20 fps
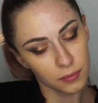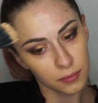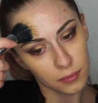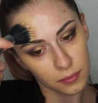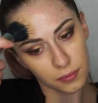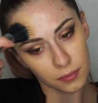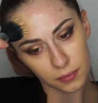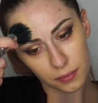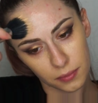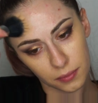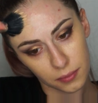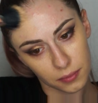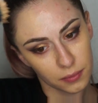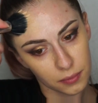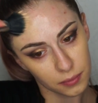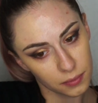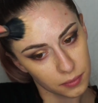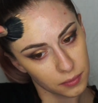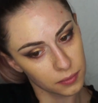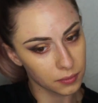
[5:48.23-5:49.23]
I'm
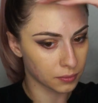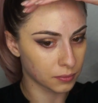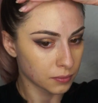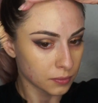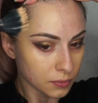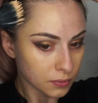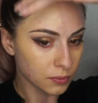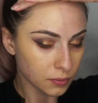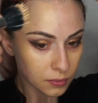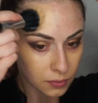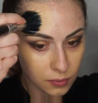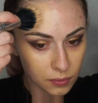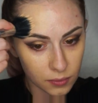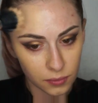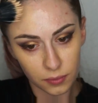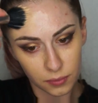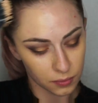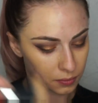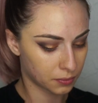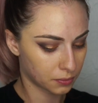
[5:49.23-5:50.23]
also going to
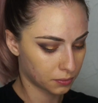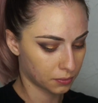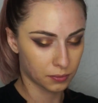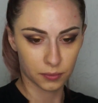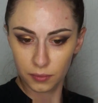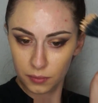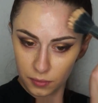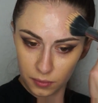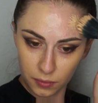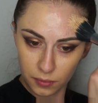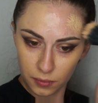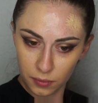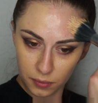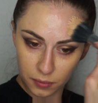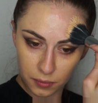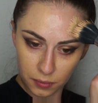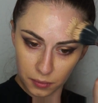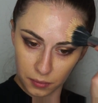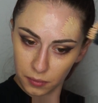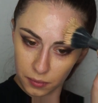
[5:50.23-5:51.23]
use a little on
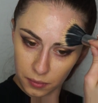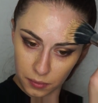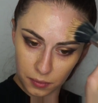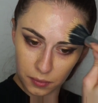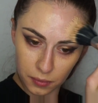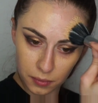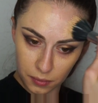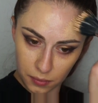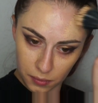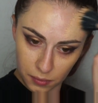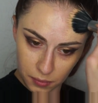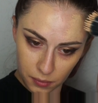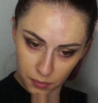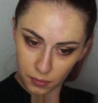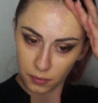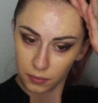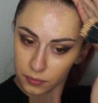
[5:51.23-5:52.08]
my chin